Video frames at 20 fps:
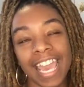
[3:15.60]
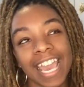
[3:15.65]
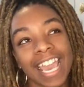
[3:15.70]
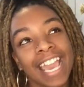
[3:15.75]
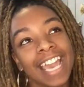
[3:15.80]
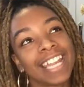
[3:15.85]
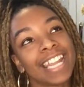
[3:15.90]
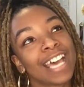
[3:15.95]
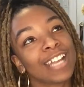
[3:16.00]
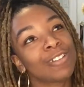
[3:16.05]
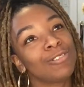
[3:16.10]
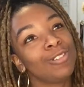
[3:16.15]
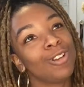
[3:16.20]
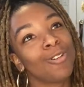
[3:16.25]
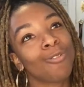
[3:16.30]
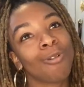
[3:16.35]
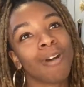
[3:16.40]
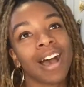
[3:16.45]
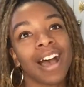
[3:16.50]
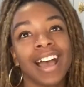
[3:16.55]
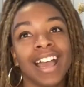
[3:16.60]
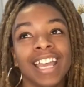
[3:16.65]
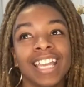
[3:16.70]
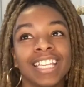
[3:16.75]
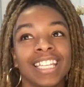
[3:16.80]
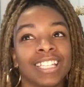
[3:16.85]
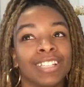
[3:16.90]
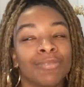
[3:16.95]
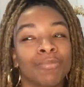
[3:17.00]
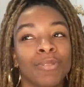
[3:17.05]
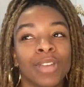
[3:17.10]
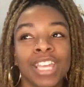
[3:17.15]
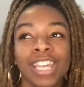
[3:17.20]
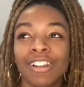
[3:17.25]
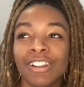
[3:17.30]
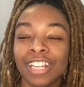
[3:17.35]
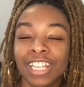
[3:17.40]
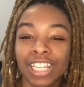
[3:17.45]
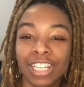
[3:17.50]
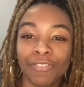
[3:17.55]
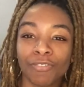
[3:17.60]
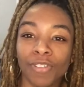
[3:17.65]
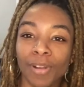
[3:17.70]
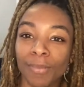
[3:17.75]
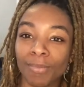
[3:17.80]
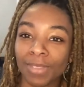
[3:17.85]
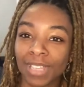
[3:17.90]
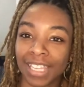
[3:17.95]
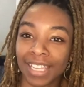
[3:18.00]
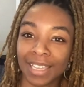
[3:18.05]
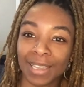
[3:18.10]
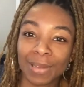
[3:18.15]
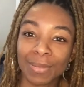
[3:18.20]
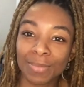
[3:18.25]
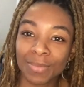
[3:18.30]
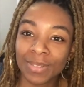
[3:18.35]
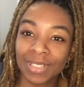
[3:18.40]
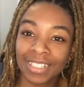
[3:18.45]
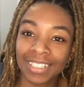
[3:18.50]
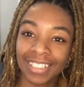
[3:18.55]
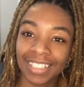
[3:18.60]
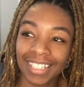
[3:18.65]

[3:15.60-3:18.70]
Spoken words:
And I don't know why, hearing it from them,